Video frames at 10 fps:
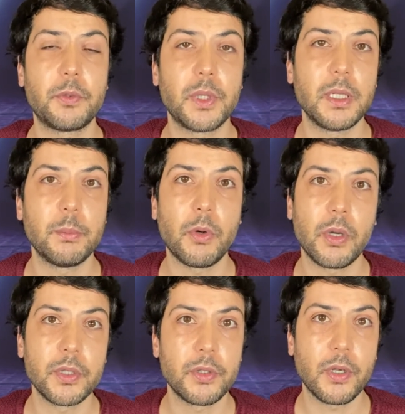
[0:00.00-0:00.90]
cream
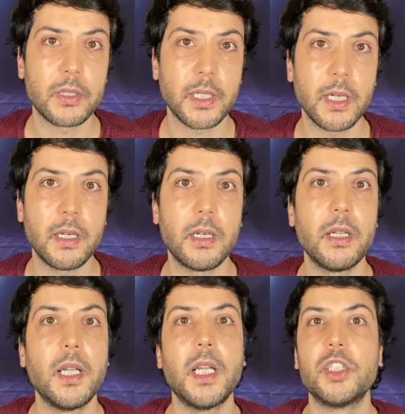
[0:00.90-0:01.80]
on the doll hair.
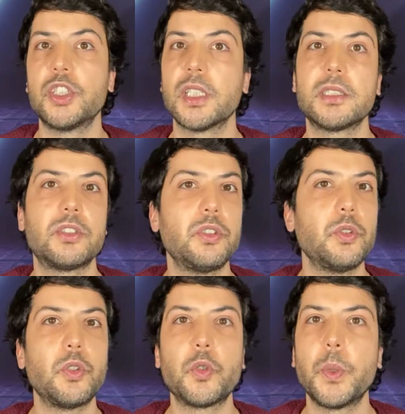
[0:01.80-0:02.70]
Just
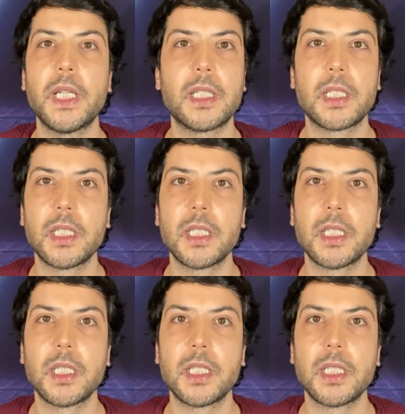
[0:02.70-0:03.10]
do quick